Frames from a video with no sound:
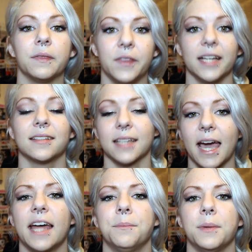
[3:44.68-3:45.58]
this
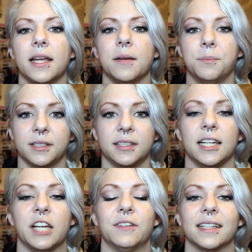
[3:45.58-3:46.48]
can be
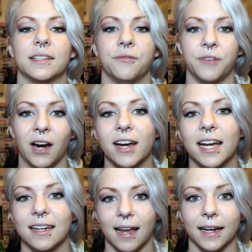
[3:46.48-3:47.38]
perceived as a very
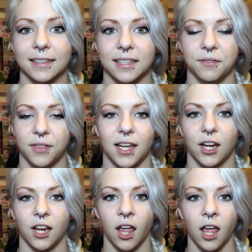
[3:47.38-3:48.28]
negative
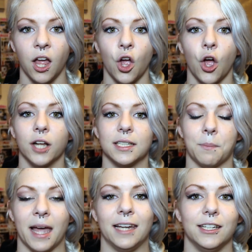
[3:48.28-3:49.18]
thing,
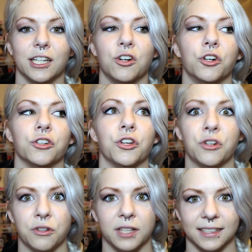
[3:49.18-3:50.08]
depending on
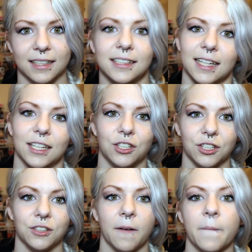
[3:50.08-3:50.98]
who this is said
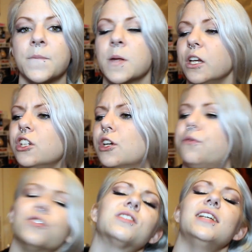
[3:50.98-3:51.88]
to. You know,
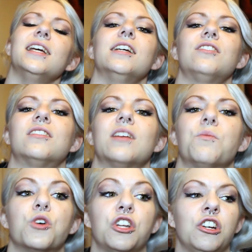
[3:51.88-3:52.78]
if you're saying it to
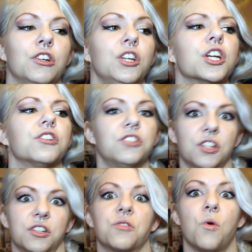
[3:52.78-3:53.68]
someone who, you know,
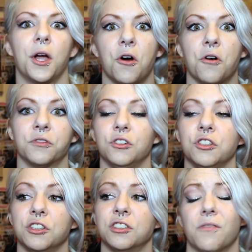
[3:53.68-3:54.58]
does quite often
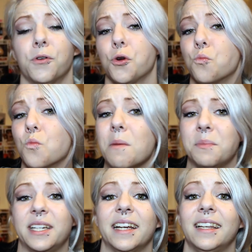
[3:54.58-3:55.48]
do stuff, and on one
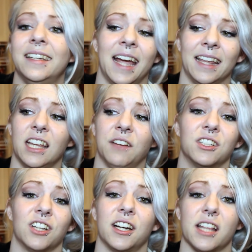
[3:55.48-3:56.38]
particular day they've
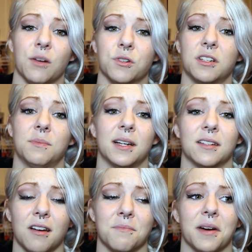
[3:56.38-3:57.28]
decided they want to spend
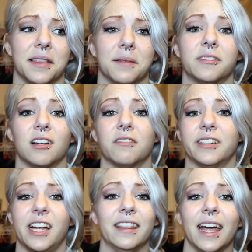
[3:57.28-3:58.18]
time by
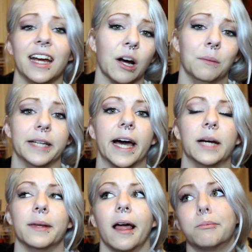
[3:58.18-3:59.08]
themselves, and then come down
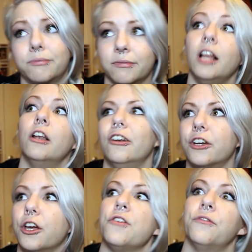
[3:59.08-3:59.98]
and be like, look who